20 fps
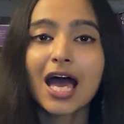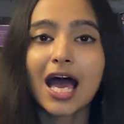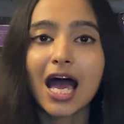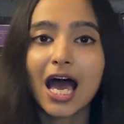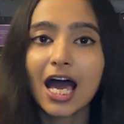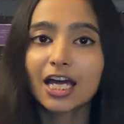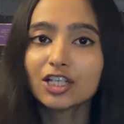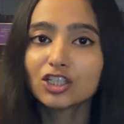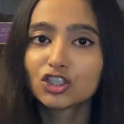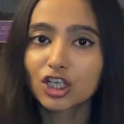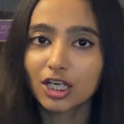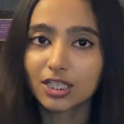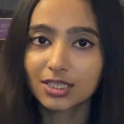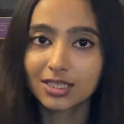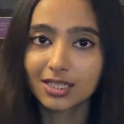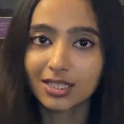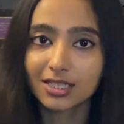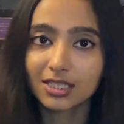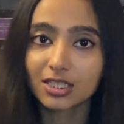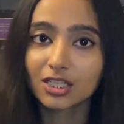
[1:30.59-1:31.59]
and
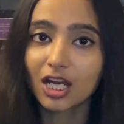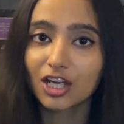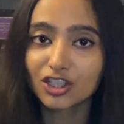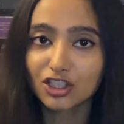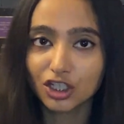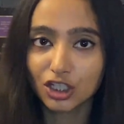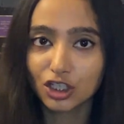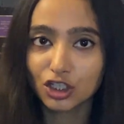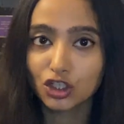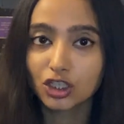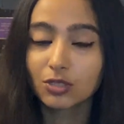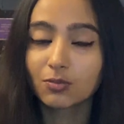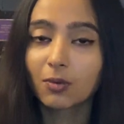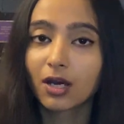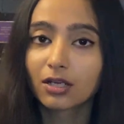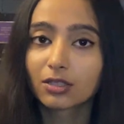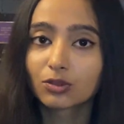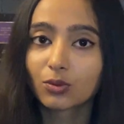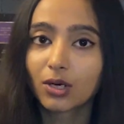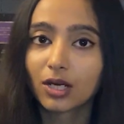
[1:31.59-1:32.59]
Justice Rajarshi
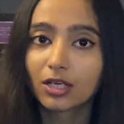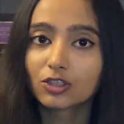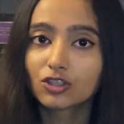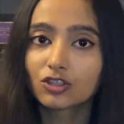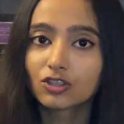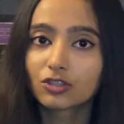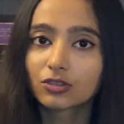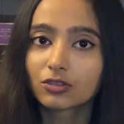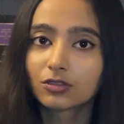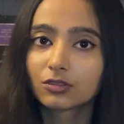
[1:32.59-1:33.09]
Bharadwaj